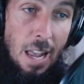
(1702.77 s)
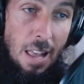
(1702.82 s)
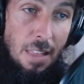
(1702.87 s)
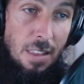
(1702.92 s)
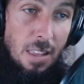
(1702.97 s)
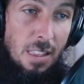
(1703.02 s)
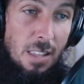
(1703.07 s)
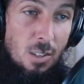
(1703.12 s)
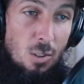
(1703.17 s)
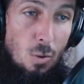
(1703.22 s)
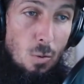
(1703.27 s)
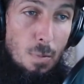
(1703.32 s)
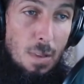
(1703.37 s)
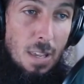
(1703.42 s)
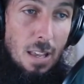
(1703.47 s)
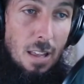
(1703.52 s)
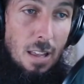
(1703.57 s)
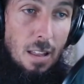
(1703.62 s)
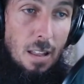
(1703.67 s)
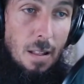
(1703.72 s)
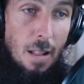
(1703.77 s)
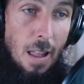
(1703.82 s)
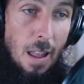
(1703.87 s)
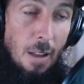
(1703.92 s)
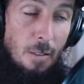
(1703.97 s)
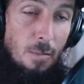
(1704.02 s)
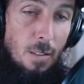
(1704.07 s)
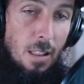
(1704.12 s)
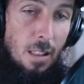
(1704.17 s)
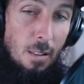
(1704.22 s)
And then this will be
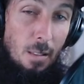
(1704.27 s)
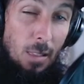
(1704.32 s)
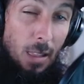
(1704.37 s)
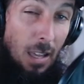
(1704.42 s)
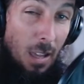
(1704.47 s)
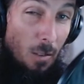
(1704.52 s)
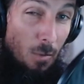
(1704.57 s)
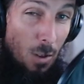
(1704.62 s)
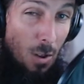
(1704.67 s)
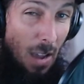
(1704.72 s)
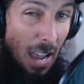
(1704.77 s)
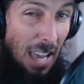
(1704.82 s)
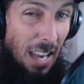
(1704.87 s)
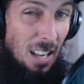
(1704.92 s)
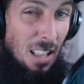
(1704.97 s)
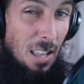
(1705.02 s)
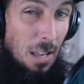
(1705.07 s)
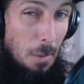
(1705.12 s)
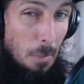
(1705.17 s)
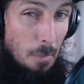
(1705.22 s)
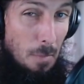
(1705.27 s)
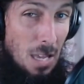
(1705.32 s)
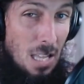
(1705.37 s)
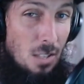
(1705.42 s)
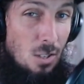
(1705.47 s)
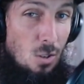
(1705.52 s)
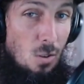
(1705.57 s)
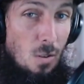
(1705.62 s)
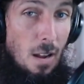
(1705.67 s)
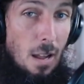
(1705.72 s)
like if you add a lot of meat
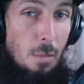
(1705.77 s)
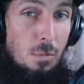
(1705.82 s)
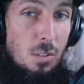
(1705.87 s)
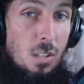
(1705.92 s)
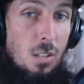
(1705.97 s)
scraps,